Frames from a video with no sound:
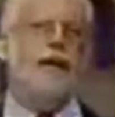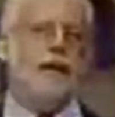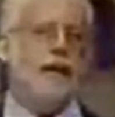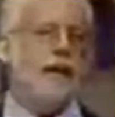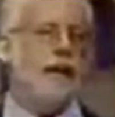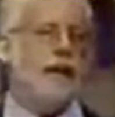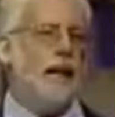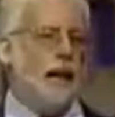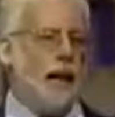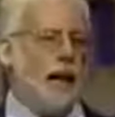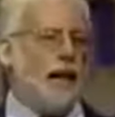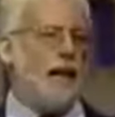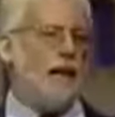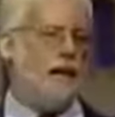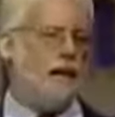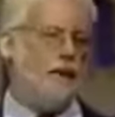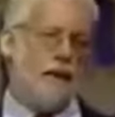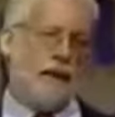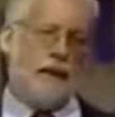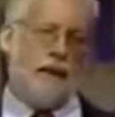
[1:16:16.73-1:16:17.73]
the
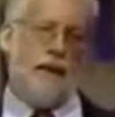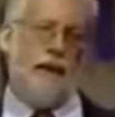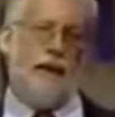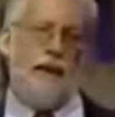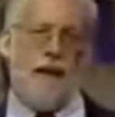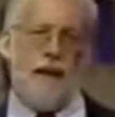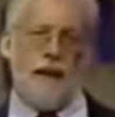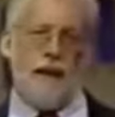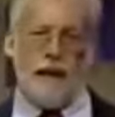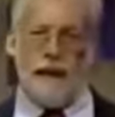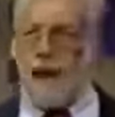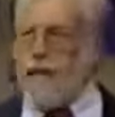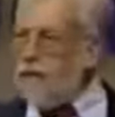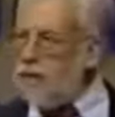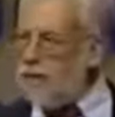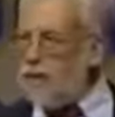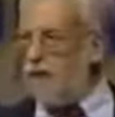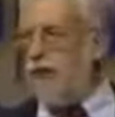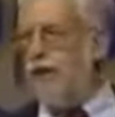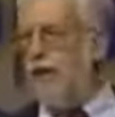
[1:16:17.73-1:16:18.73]
Enlightenment. Now,
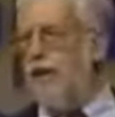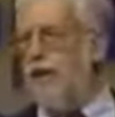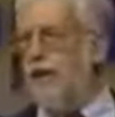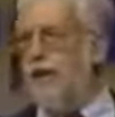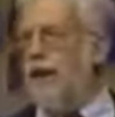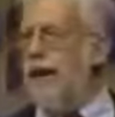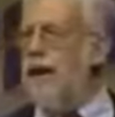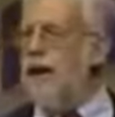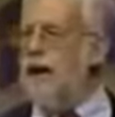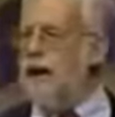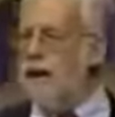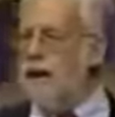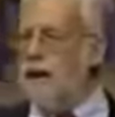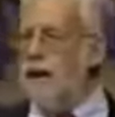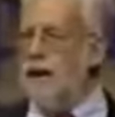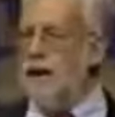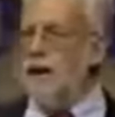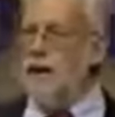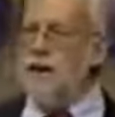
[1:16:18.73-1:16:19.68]
that was a period